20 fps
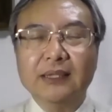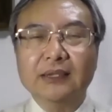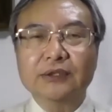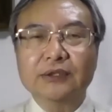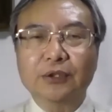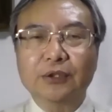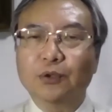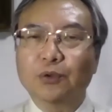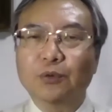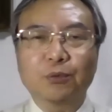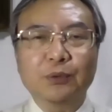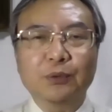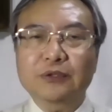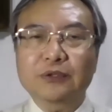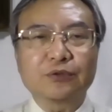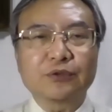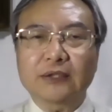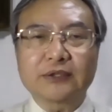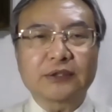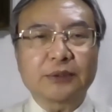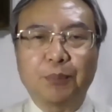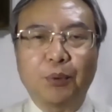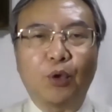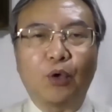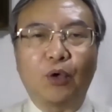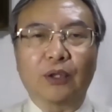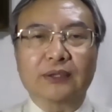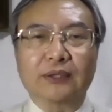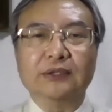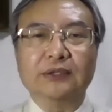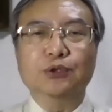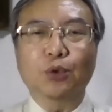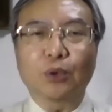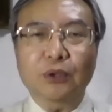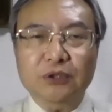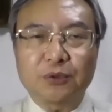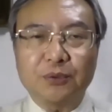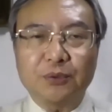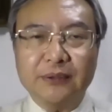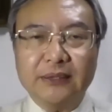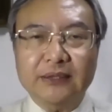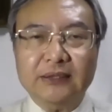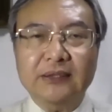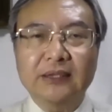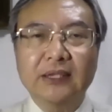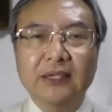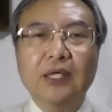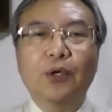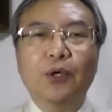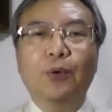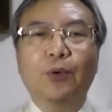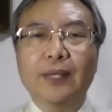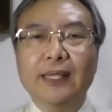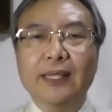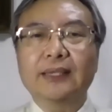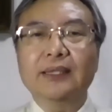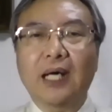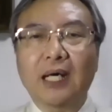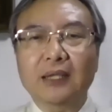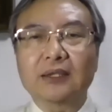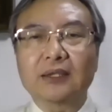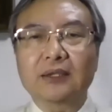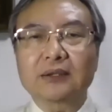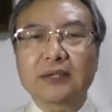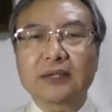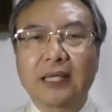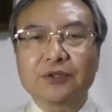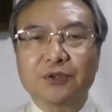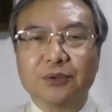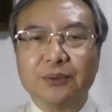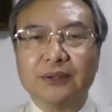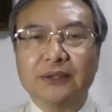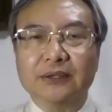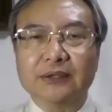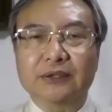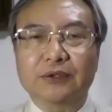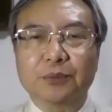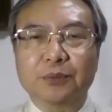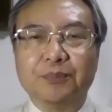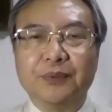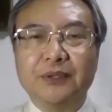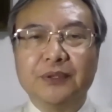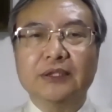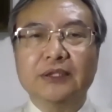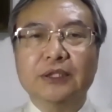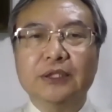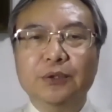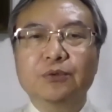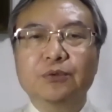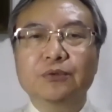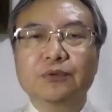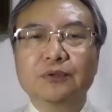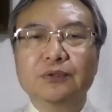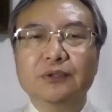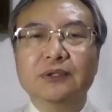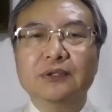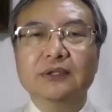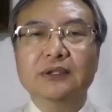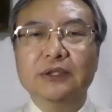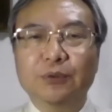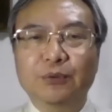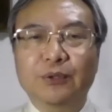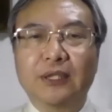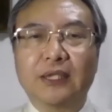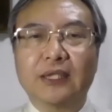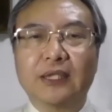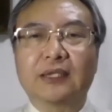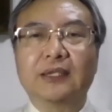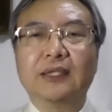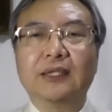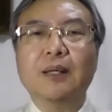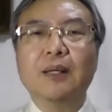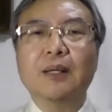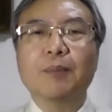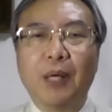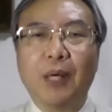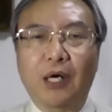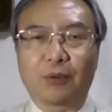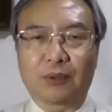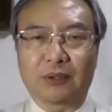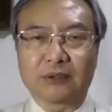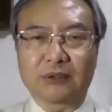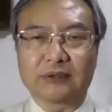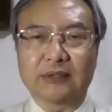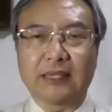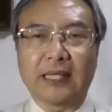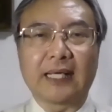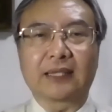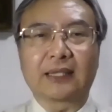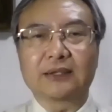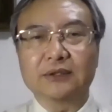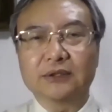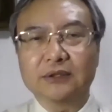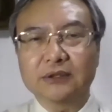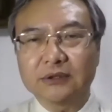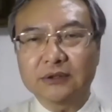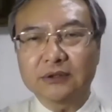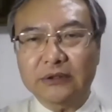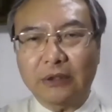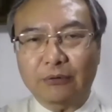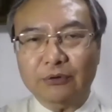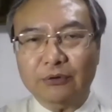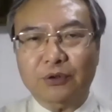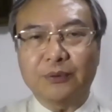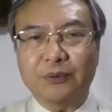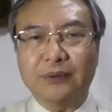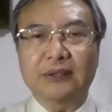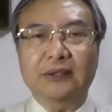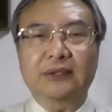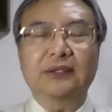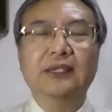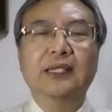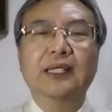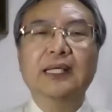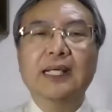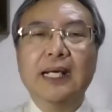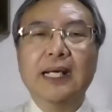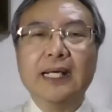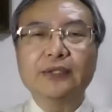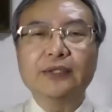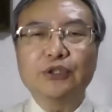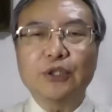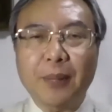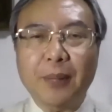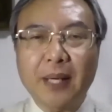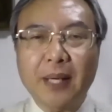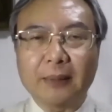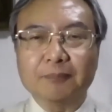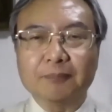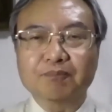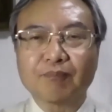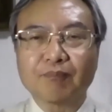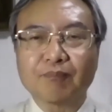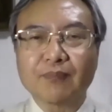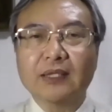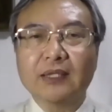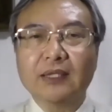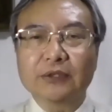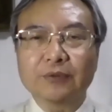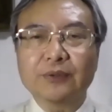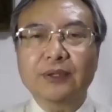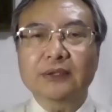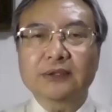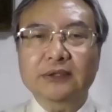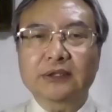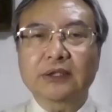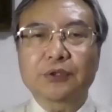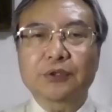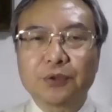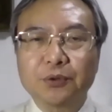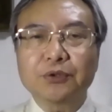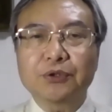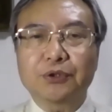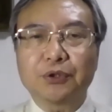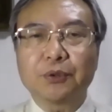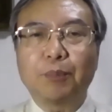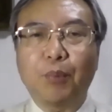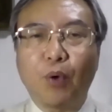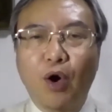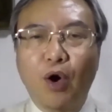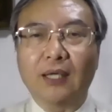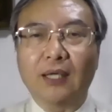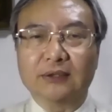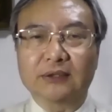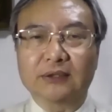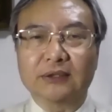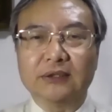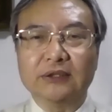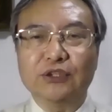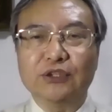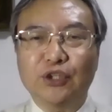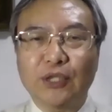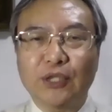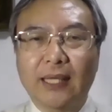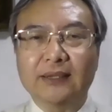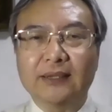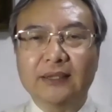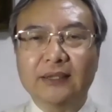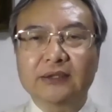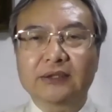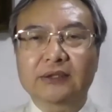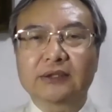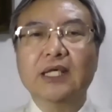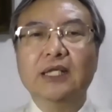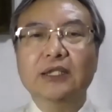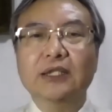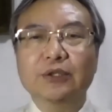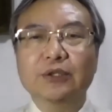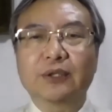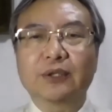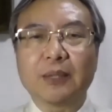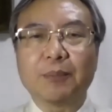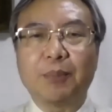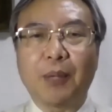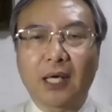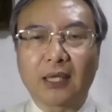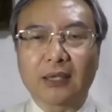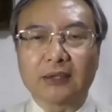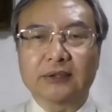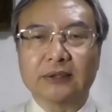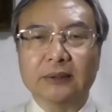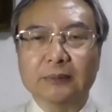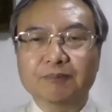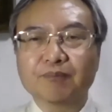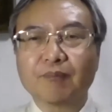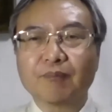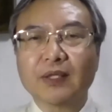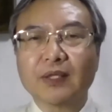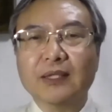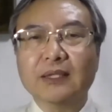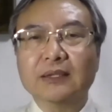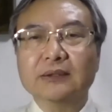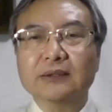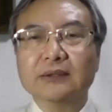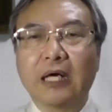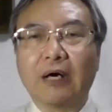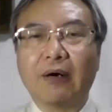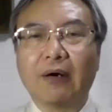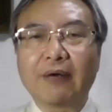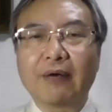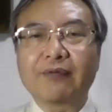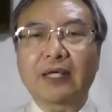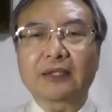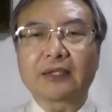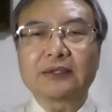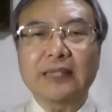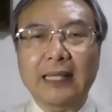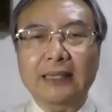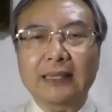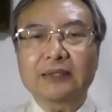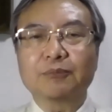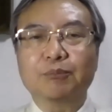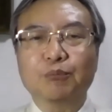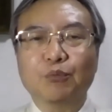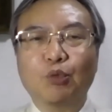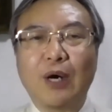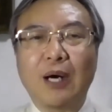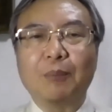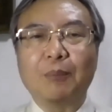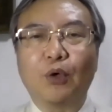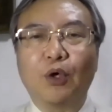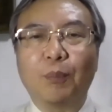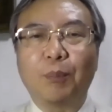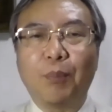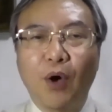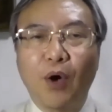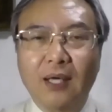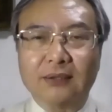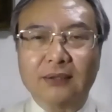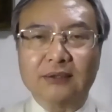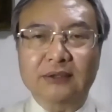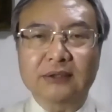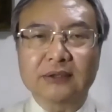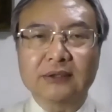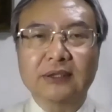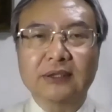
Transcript: So we do not support North Korea or any other countries to be a new nuclear powers like South Korea and Japan. So this is a crucial point in Chinese nuclear policy. Now I would like to add one more point